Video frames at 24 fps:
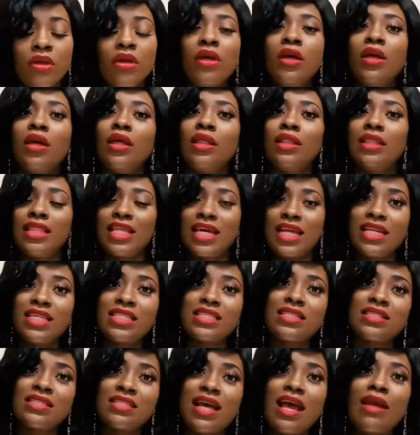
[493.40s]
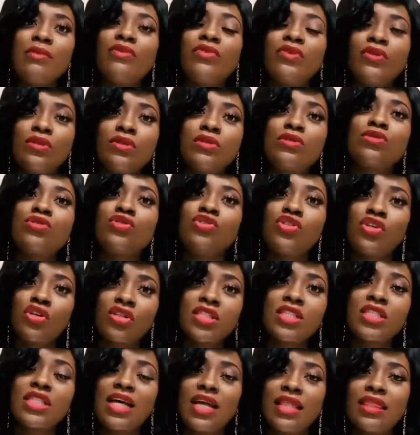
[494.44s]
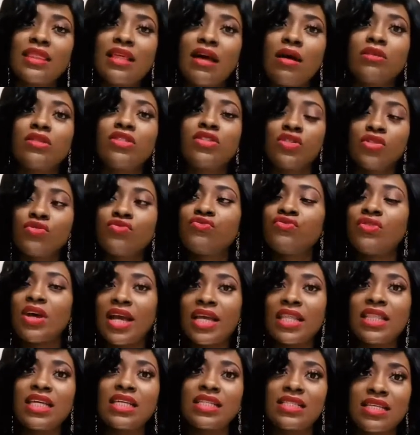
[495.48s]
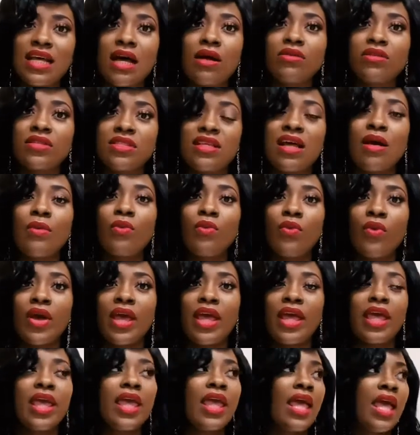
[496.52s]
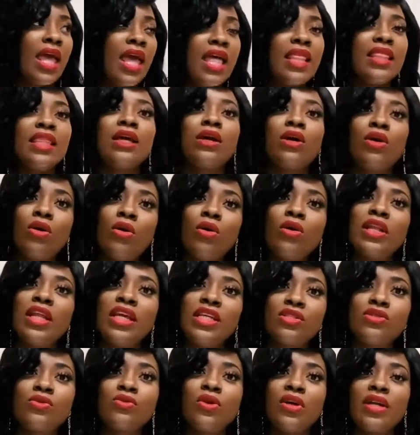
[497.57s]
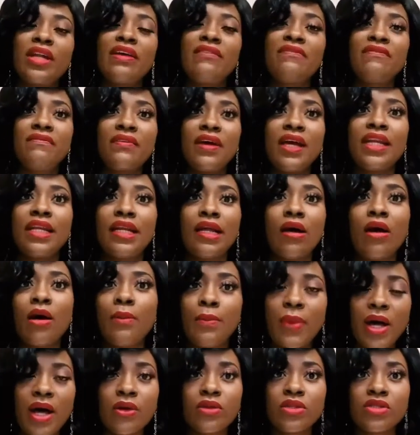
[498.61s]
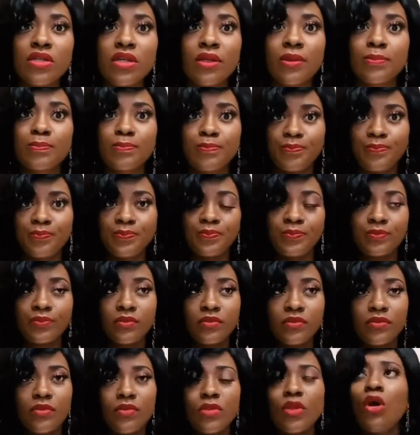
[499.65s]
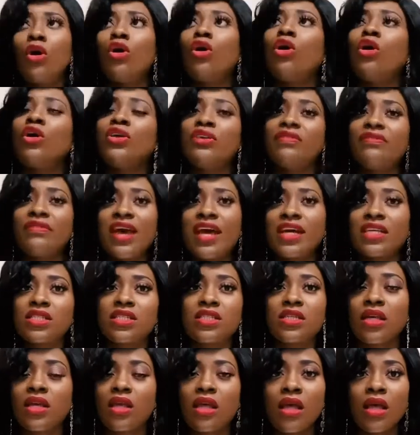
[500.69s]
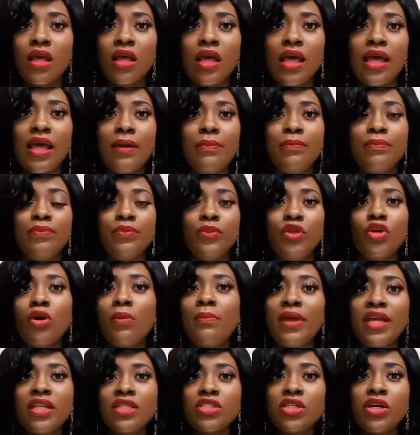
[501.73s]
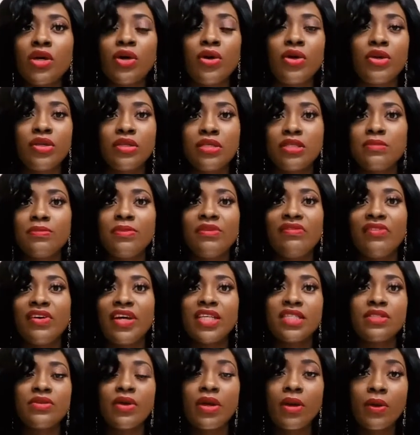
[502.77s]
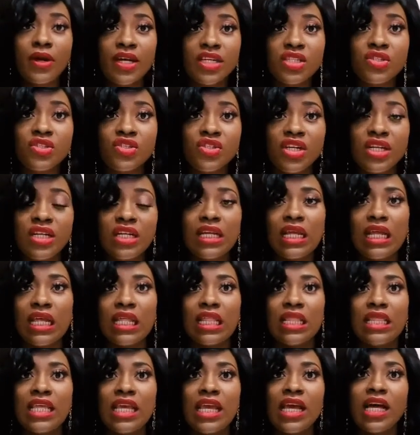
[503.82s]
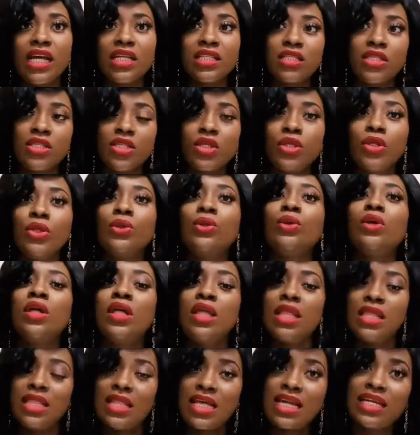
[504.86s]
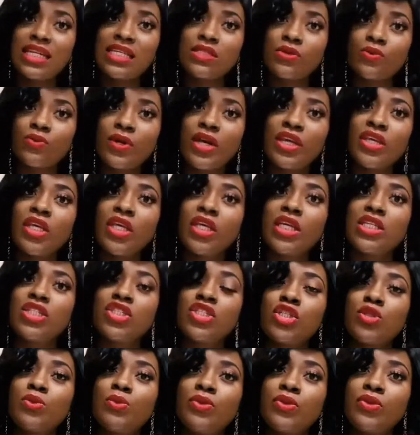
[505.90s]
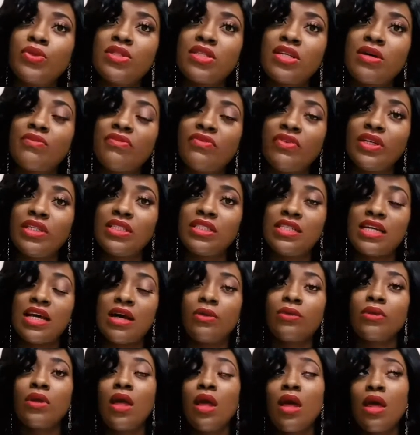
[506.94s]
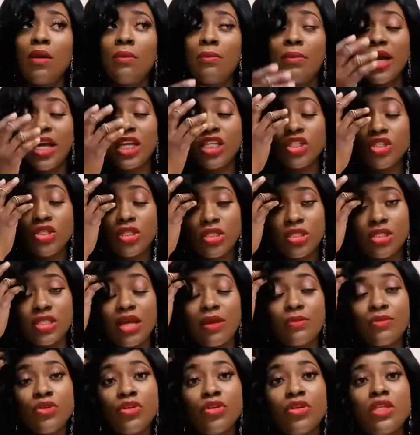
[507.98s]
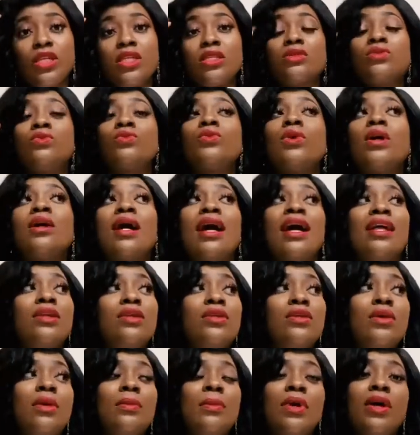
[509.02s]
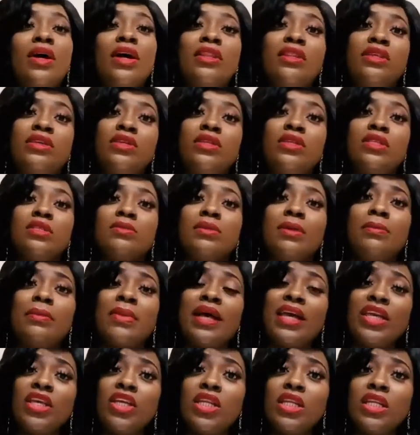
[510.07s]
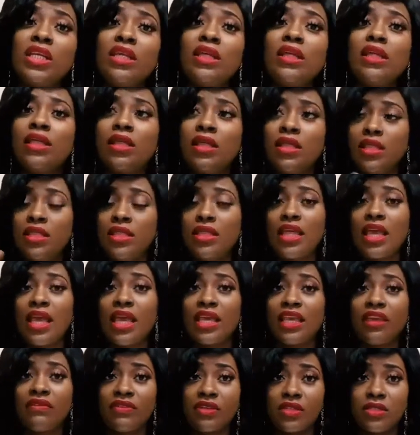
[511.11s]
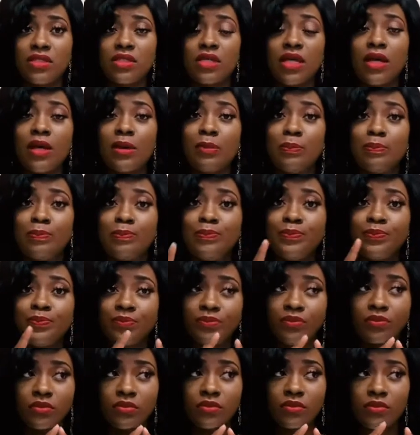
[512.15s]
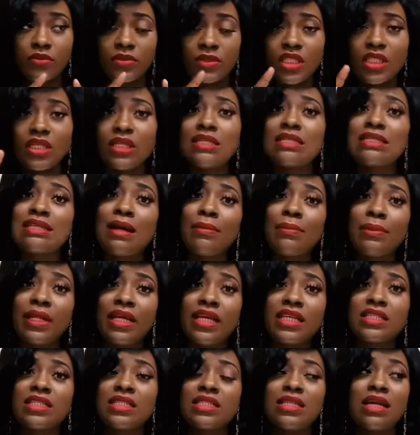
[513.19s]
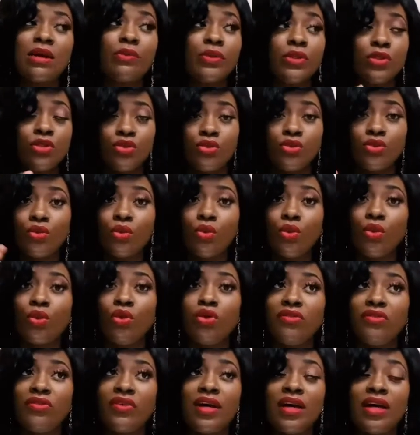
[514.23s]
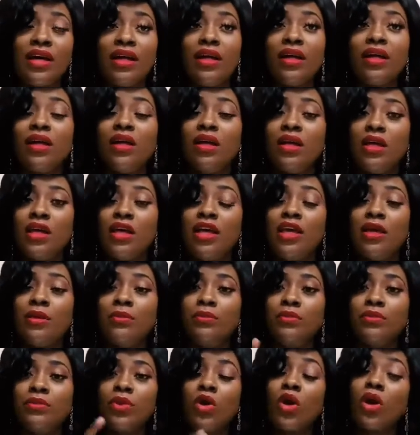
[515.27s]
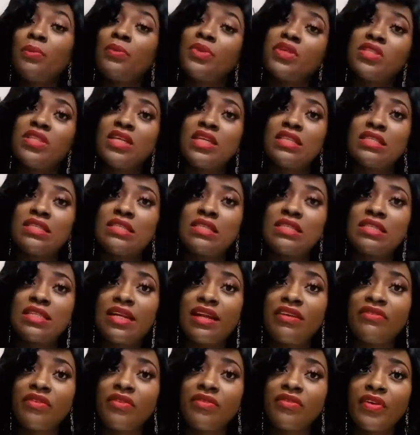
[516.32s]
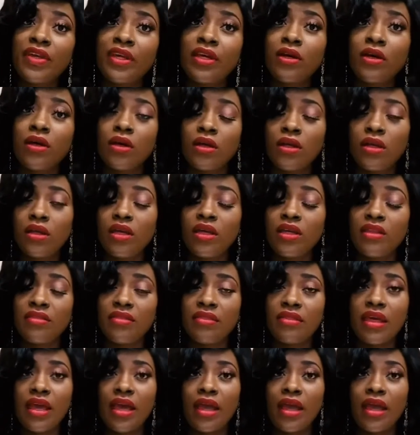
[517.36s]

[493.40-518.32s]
That is the time for you to jot that down, just write that down somewhere, and then go later on and find out about it. Or you've asked your mentor or your supervisor a question, they answer you. That is where you can just put something down. Mind you, some unis, well, I don't know about other unis, but my uni, they give us tablets that we do all of our competencies and everything in there.